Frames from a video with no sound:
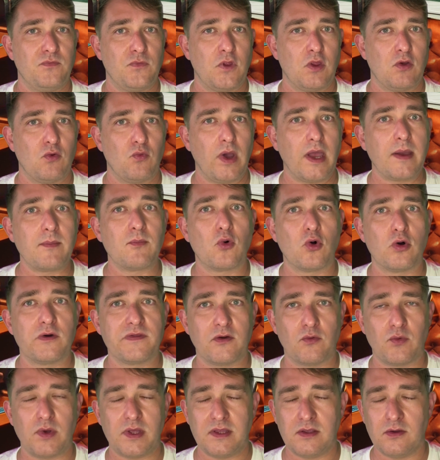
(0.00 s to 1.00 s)
way more than
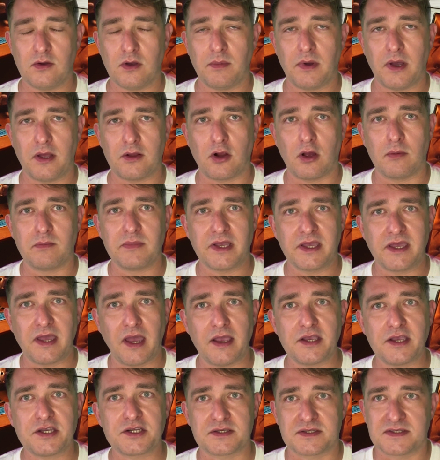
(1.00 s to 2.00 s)
we do about
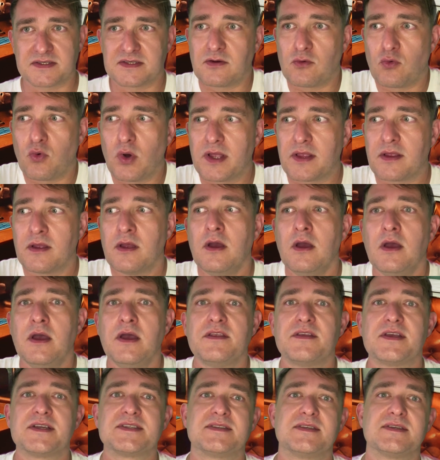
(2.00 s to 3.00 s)
obligations. So what
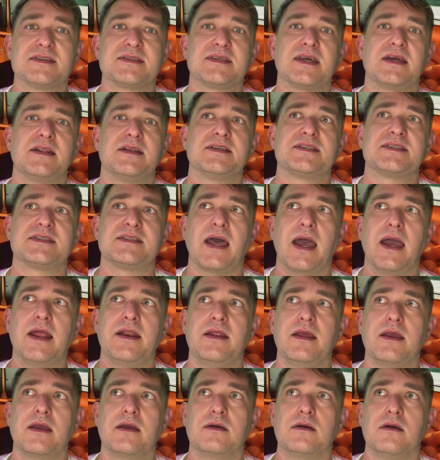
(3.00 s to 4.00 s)
does this
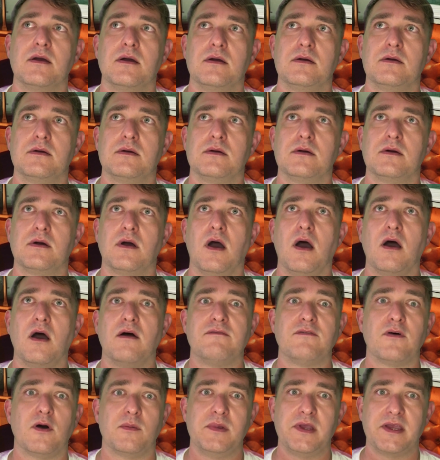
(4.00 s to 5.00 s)
understanding of
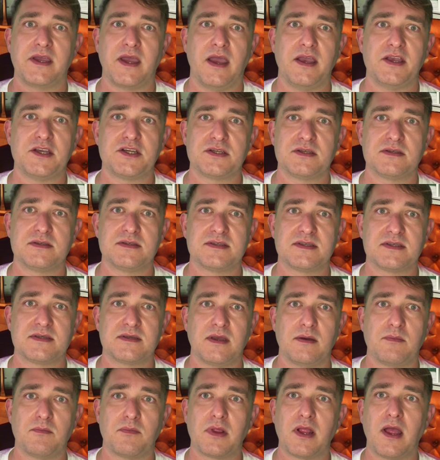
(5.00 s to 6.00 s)
obligations
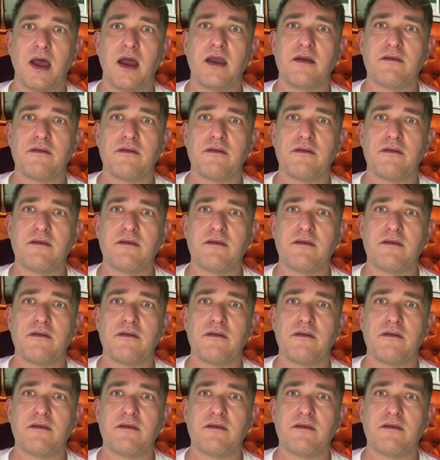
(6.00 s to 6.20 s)
imply